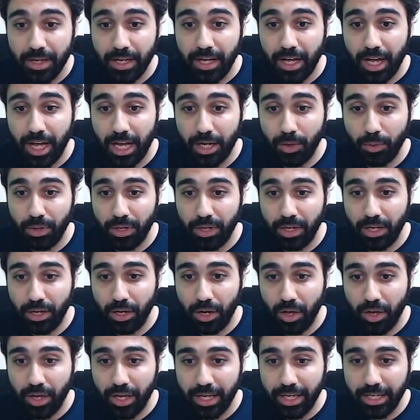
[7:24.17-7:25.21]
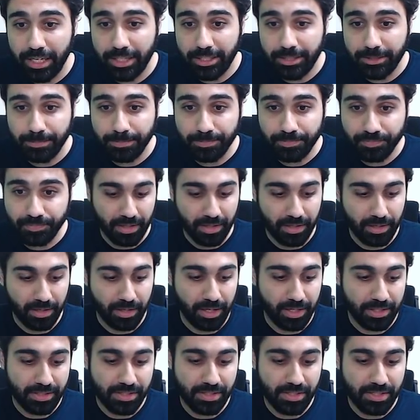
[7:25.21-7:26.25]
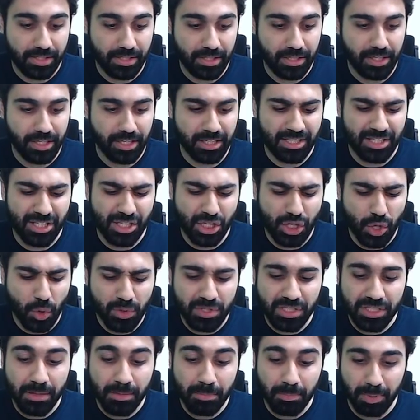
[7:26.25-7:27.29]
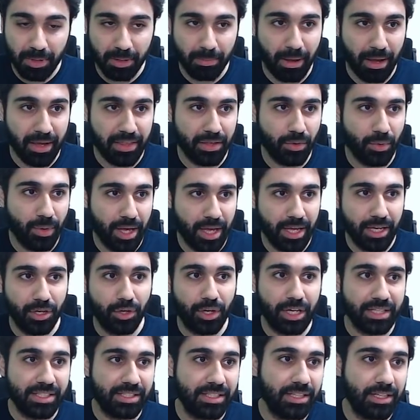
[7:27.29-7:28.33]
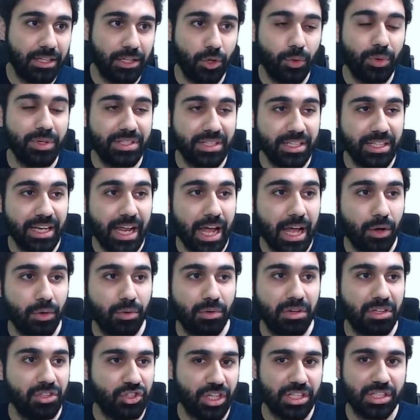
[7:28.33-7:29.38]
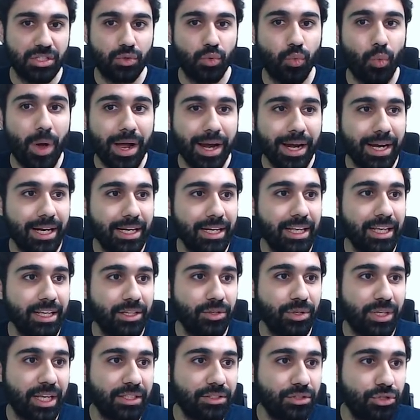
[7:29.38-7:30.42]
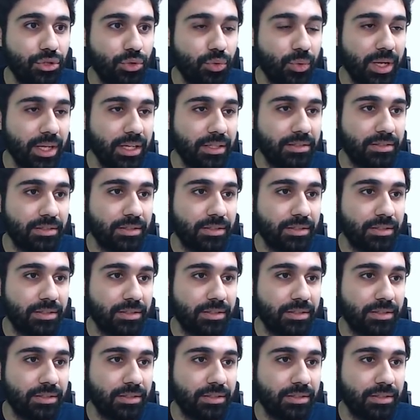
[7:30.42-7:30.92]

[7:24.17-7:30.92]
I will log in. Let's see. It's so simple, by the way. You will see now in just one click you can do it.